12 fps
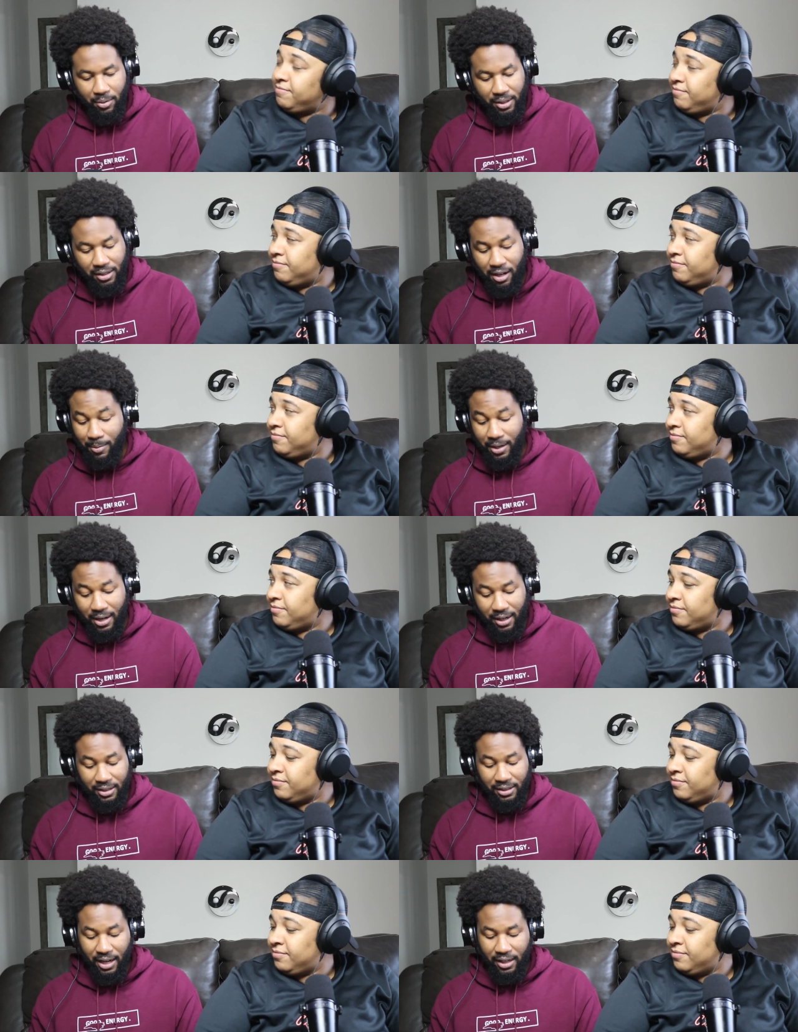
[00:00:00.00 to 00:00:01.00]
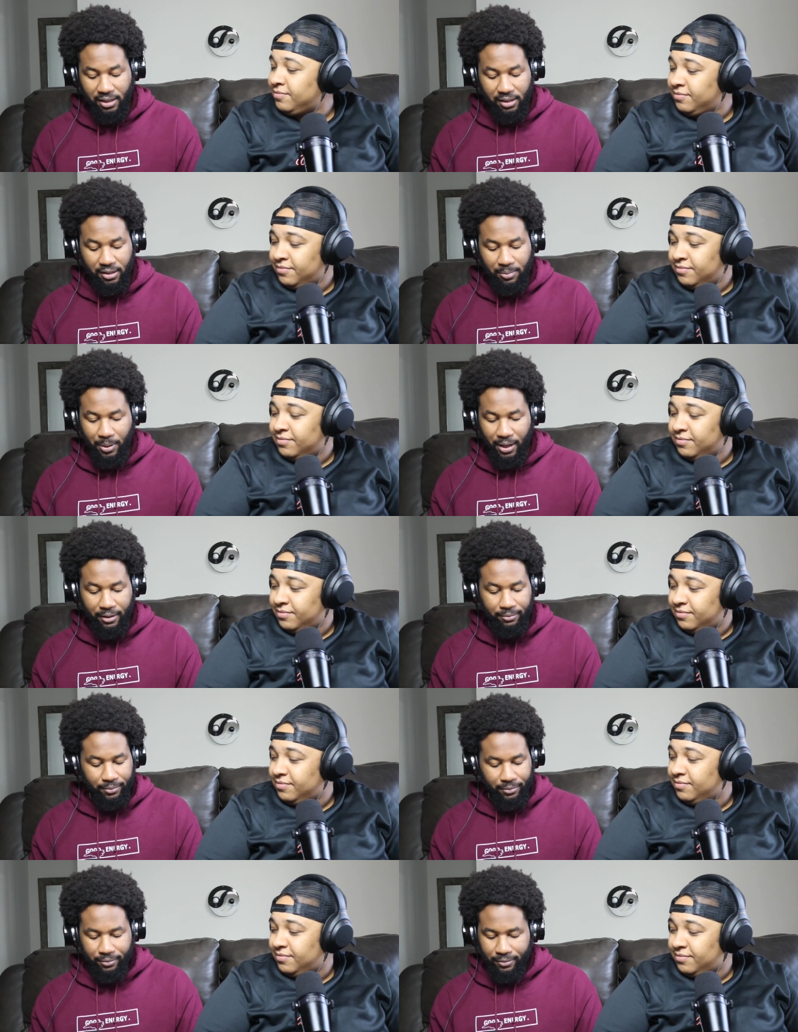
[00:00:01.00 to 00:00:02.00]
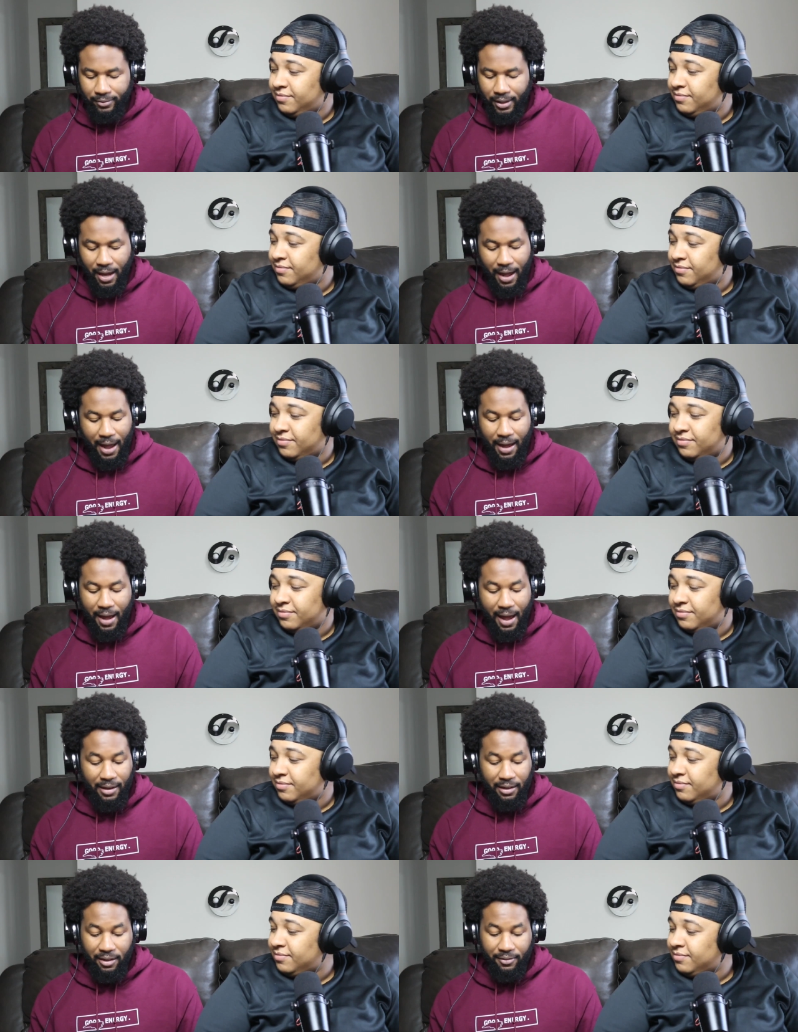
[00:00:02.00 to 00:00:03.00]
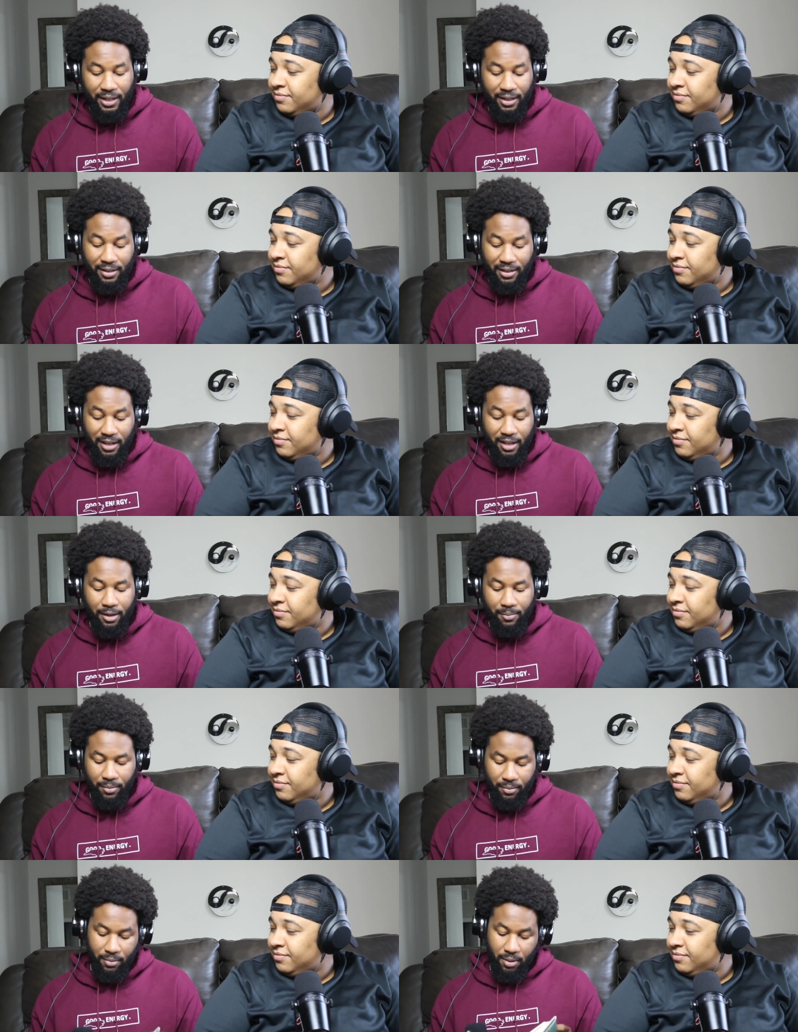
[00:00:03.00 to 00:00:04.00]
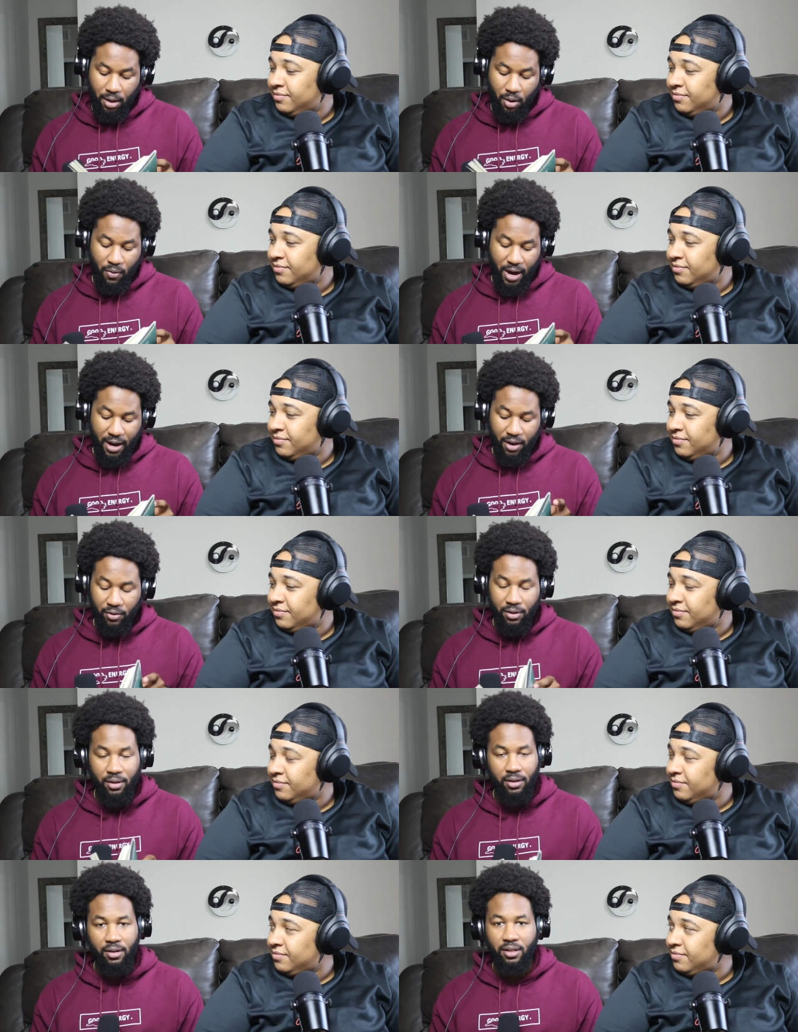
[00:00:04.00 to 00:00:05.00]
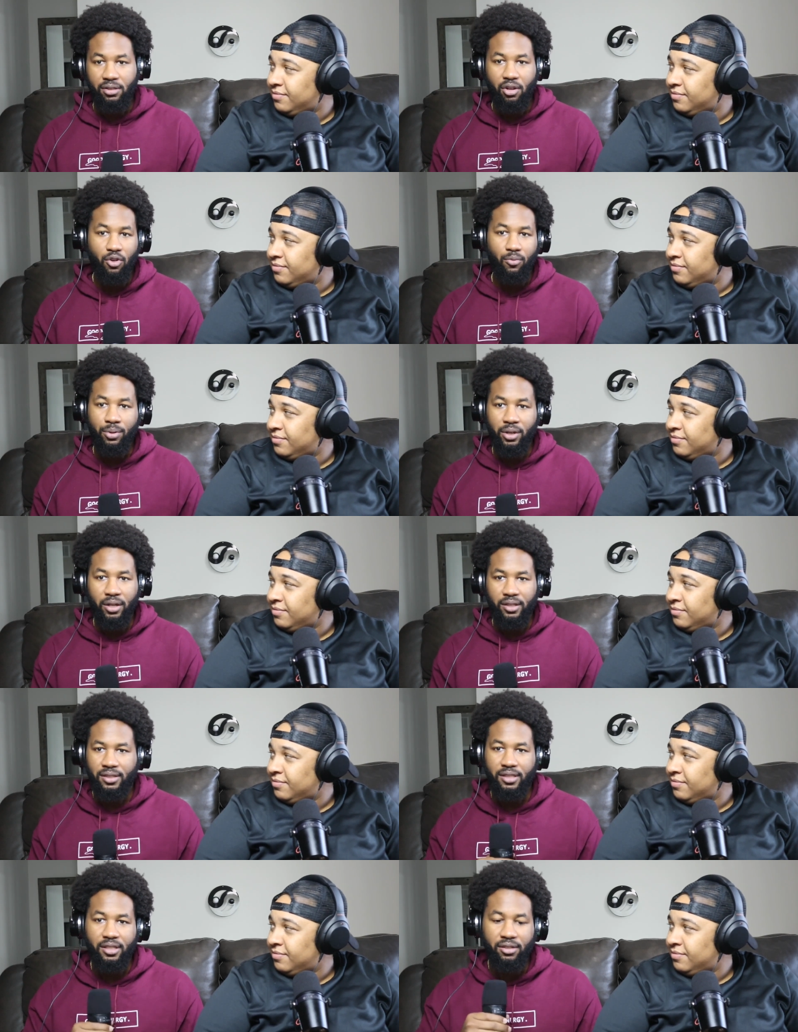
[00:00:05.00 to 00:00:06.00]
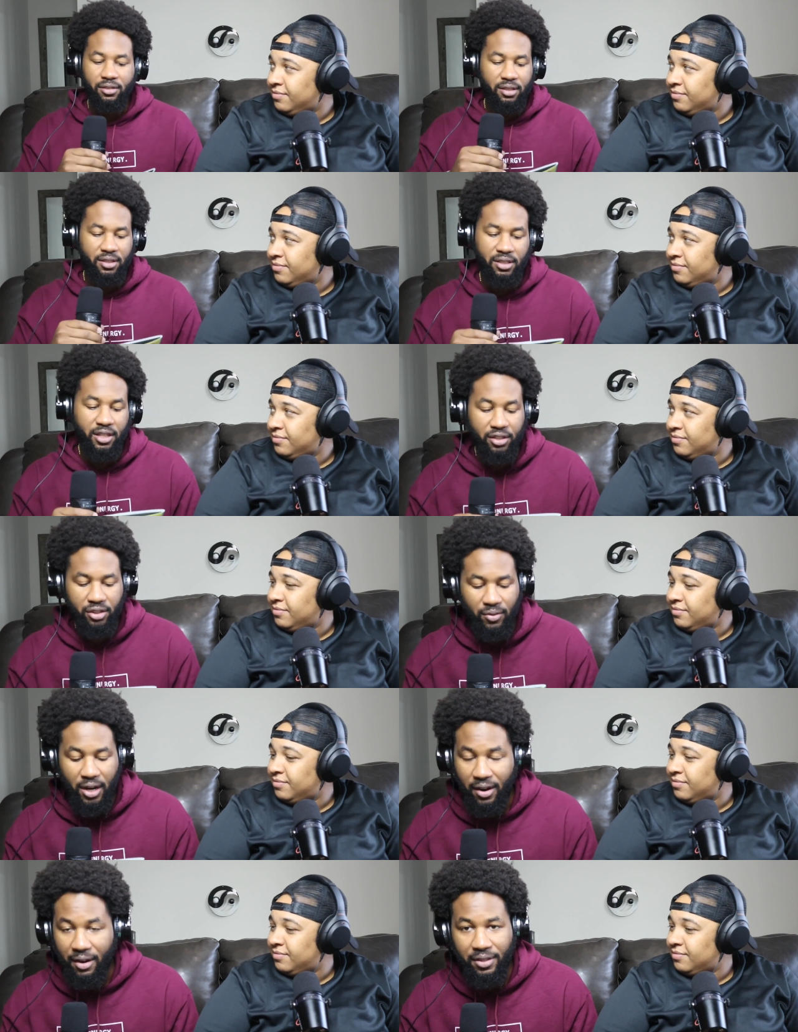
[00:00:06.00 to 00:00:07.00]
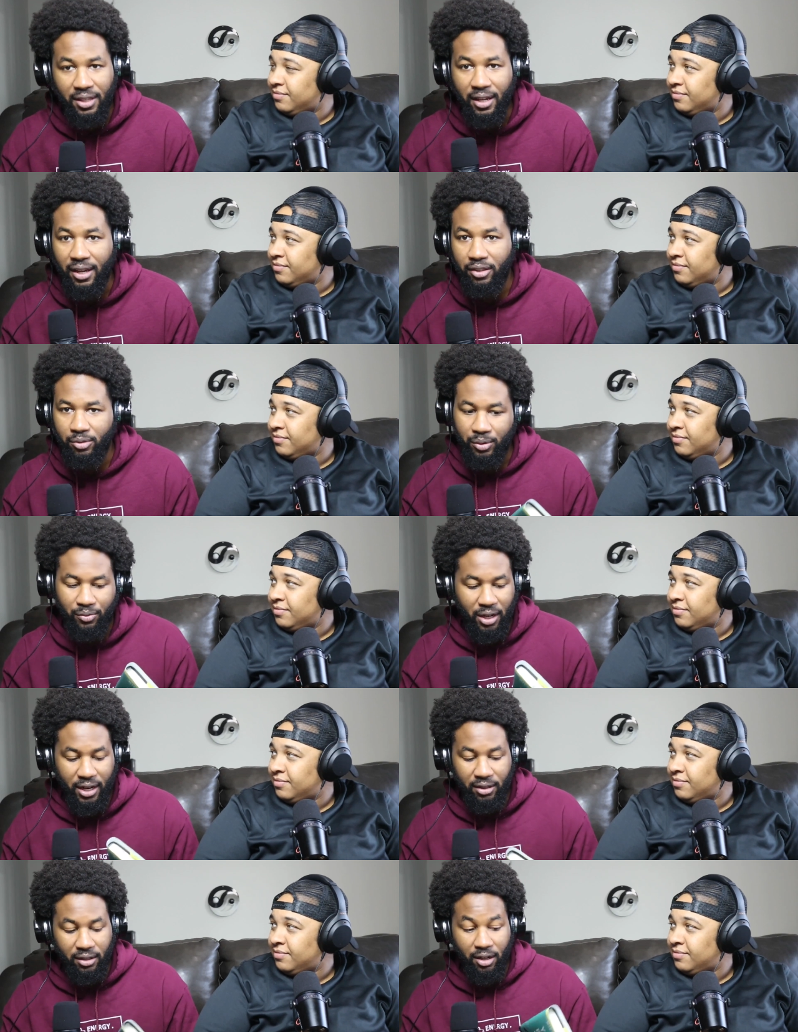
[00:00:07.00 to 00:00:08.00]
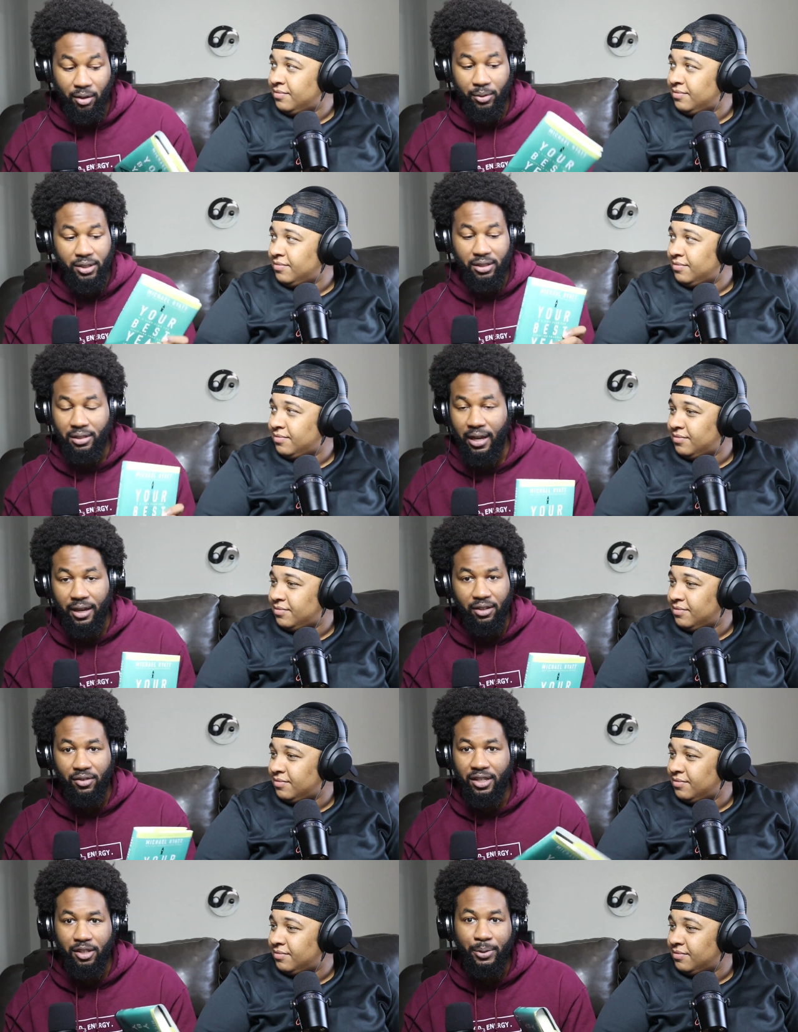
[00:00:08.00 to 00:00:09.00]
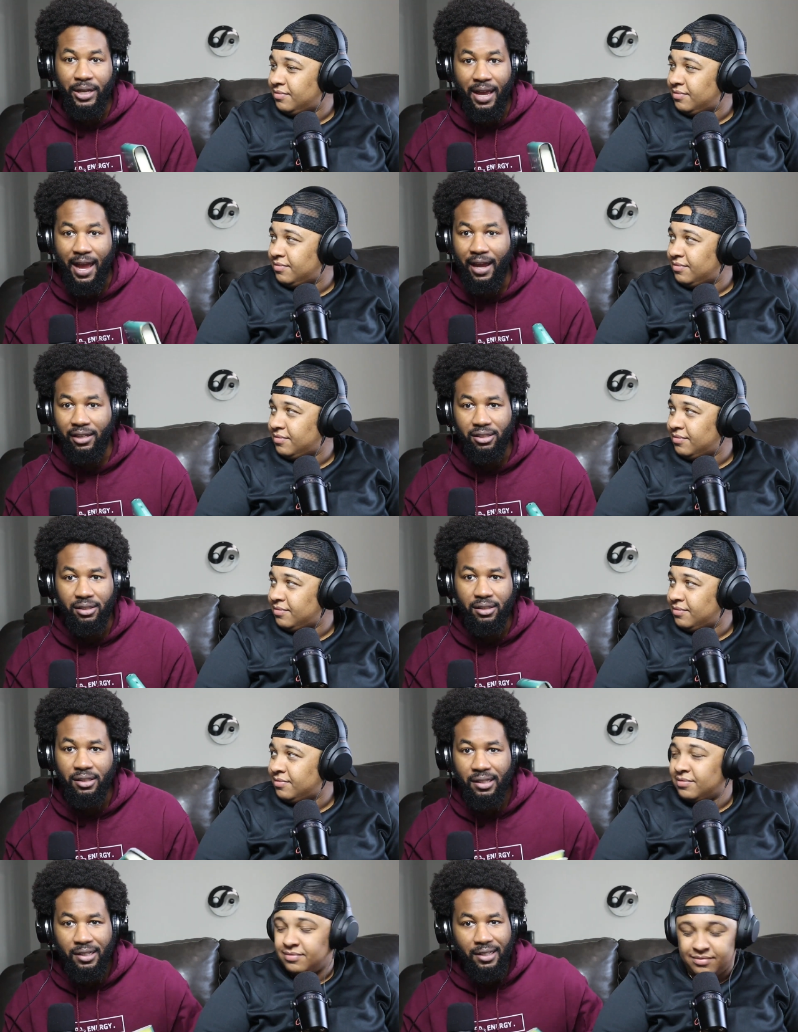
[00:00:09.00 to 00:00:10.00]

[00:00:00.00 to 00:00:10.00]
Speaker 1: We can talk about that in the sections, but I, I love that the theme around this whole book still centers around everything else we've read and learned, which is like you need to be in action.